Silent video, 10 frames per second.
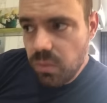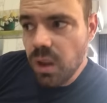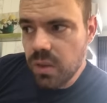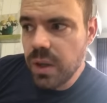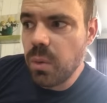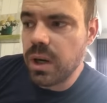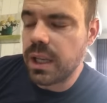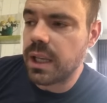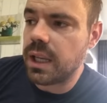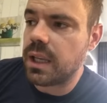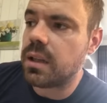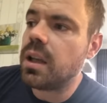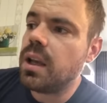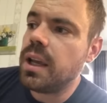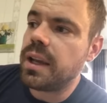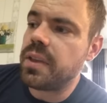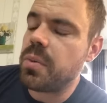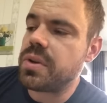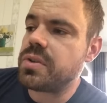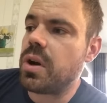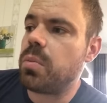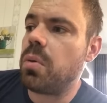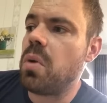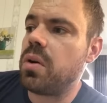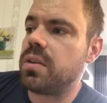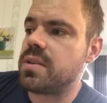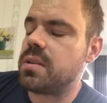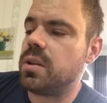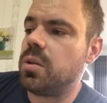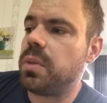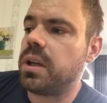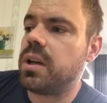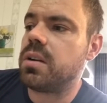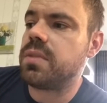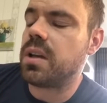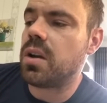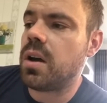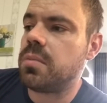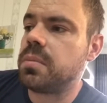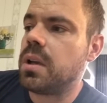They want to get in and they want to start promoting this a little bit here in Vietnam,